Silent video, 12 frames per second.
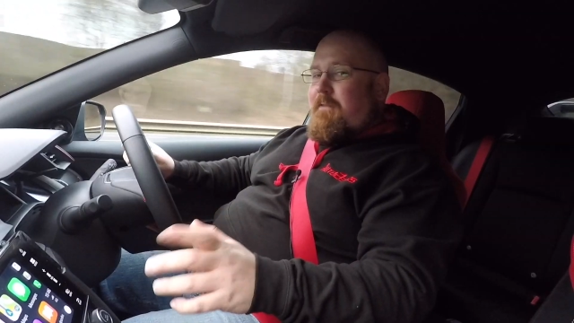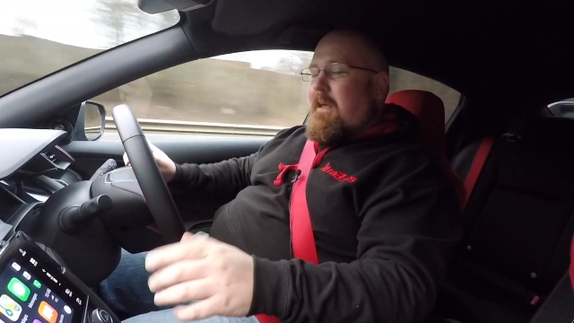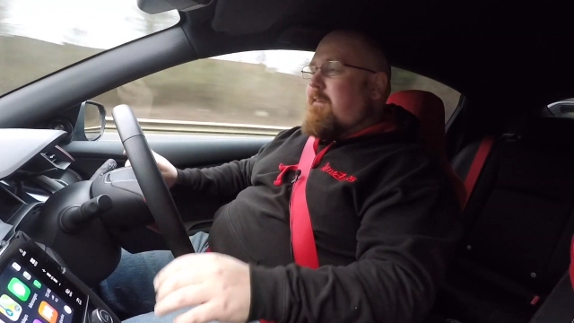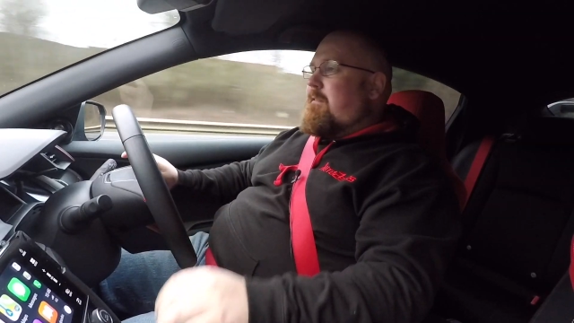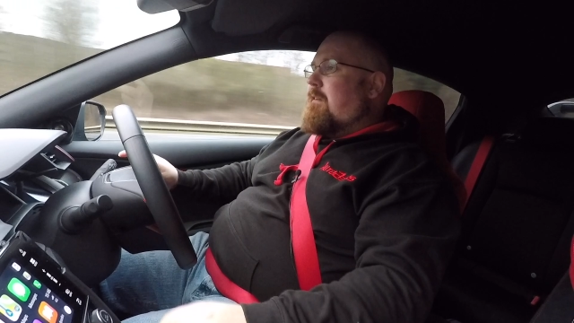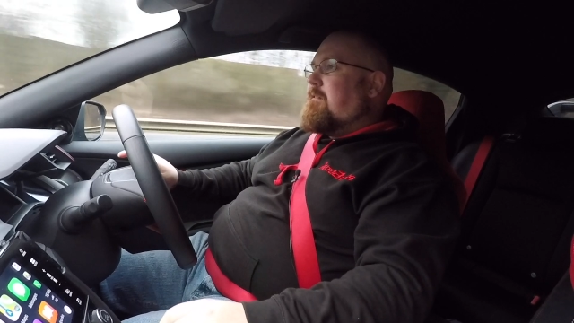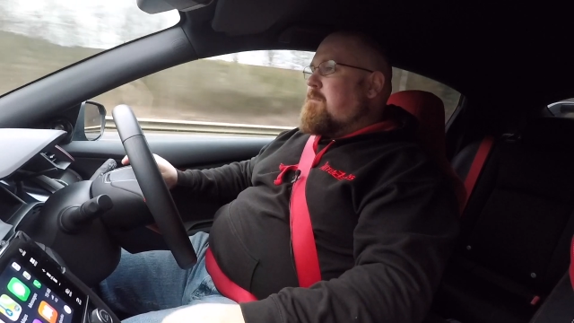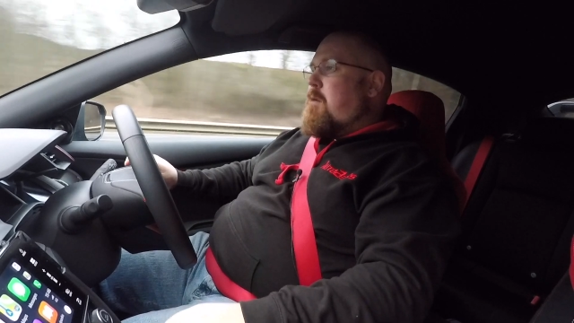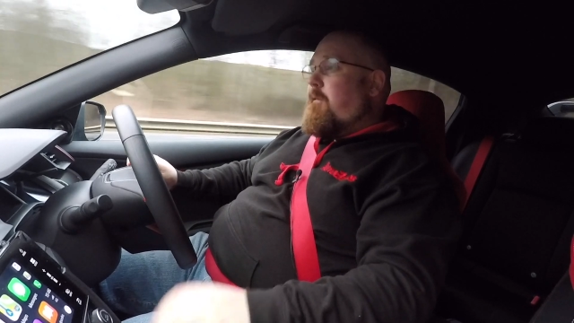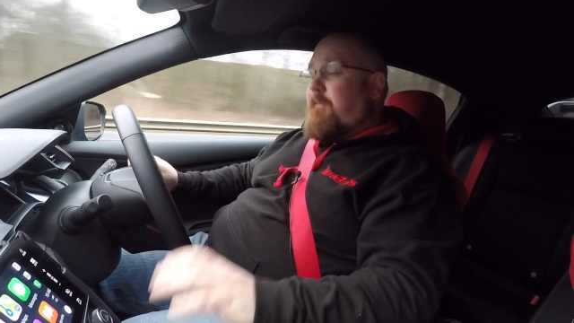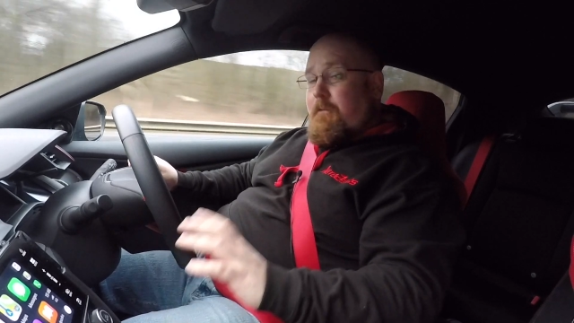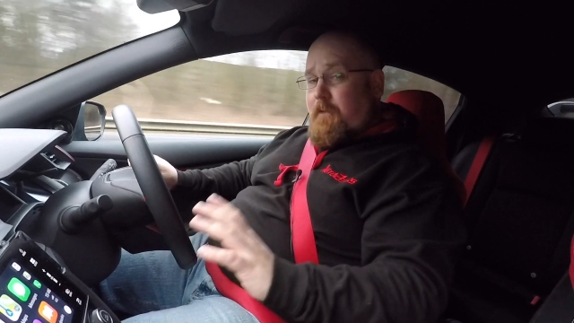that system
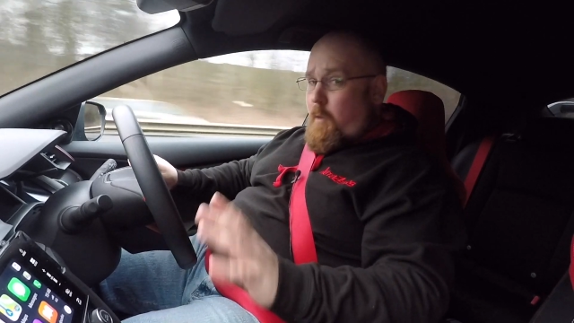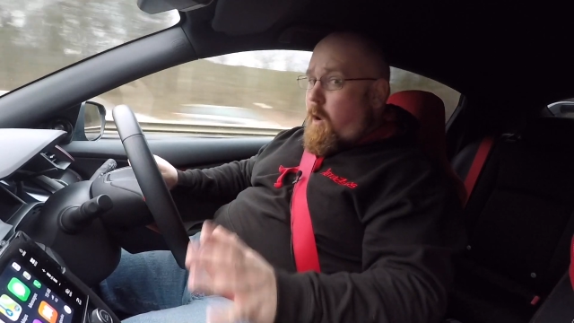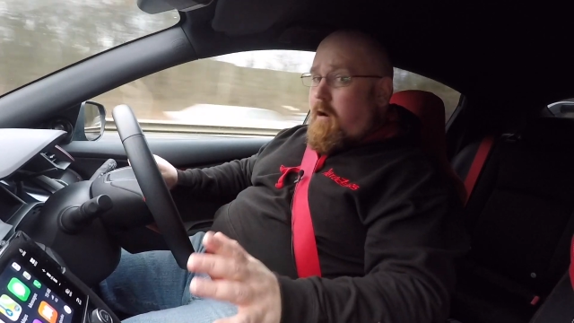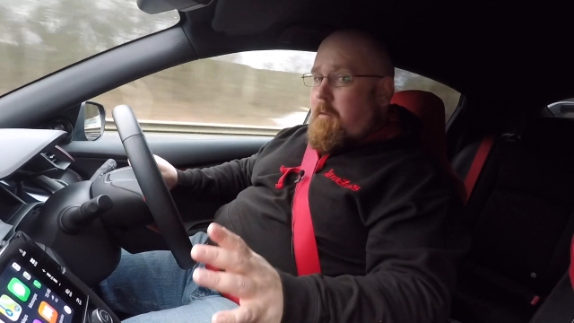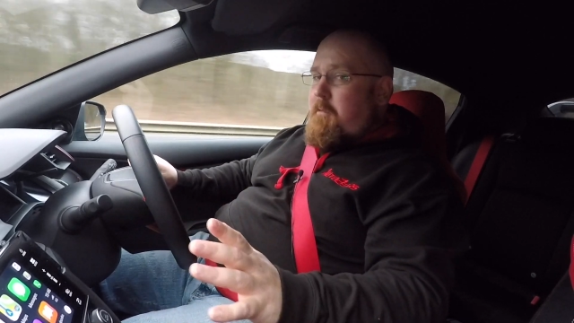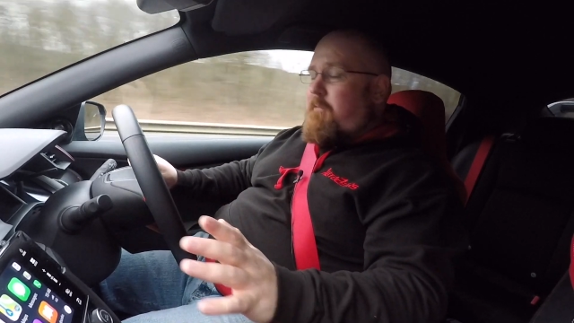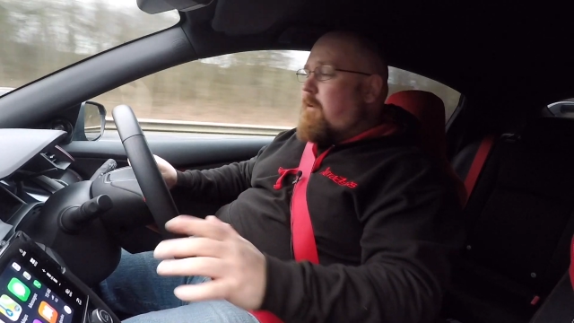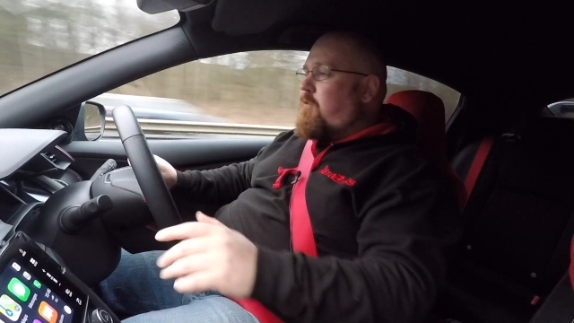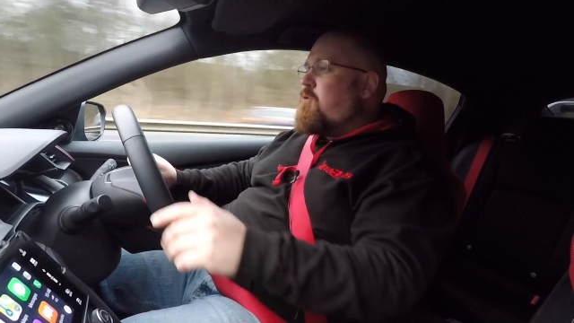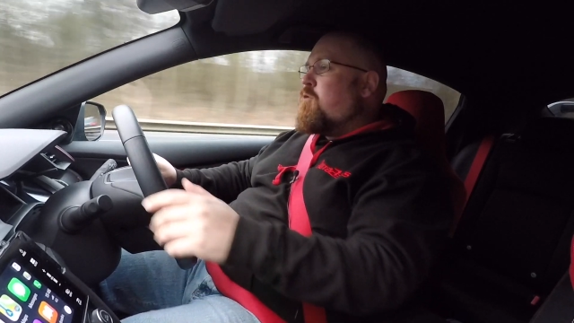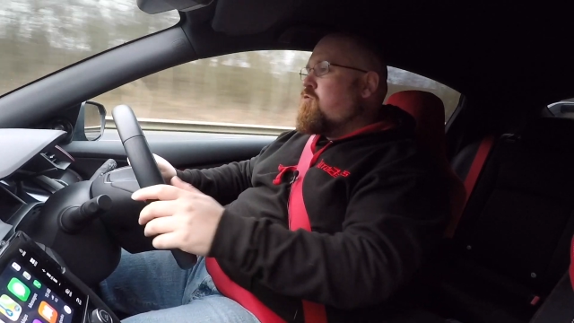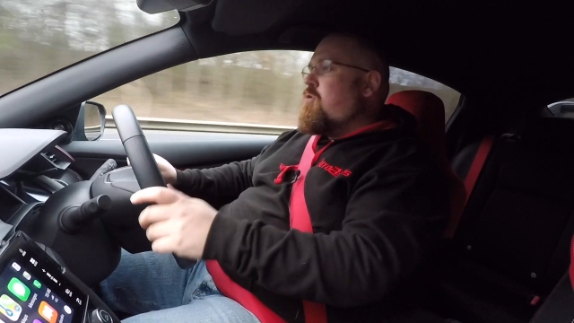off. If you are a
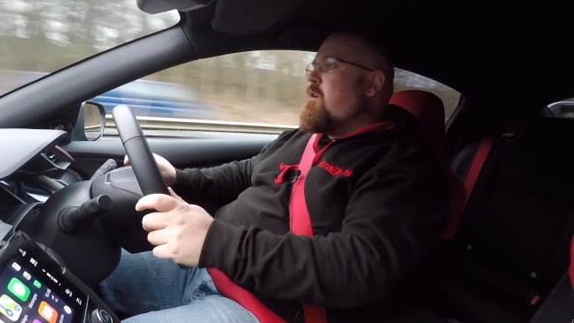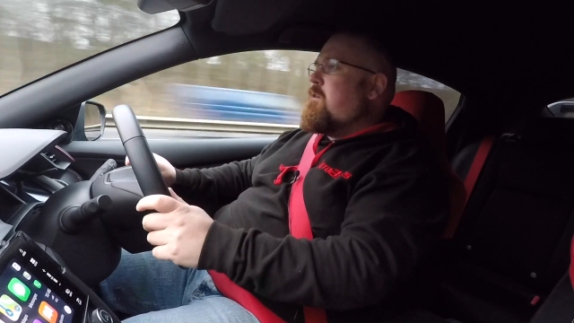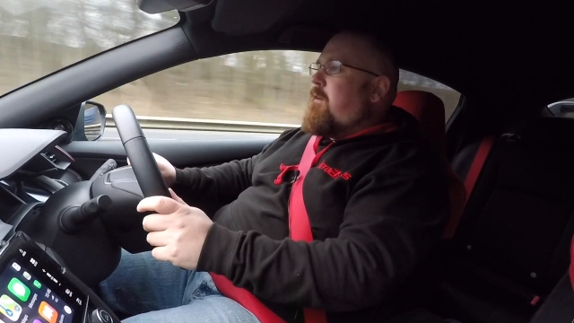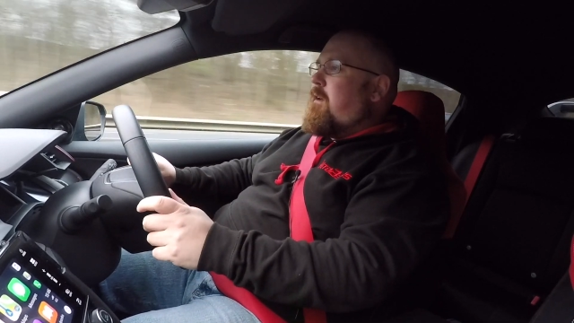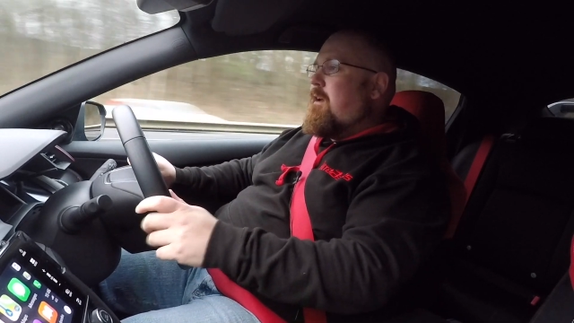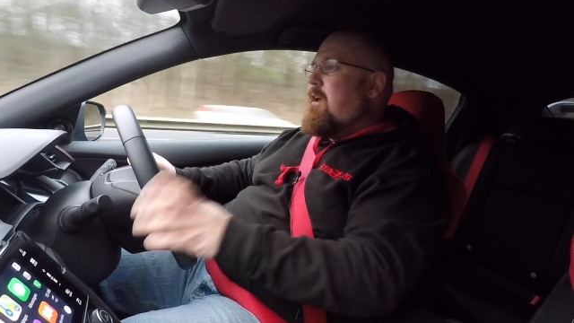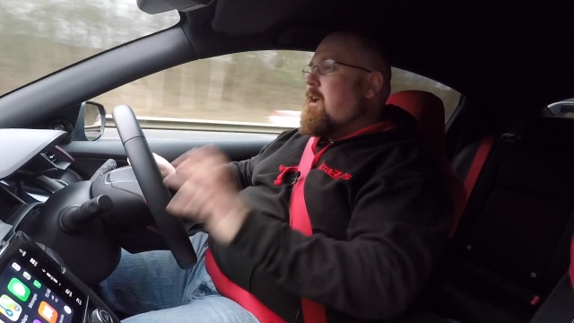professional driver,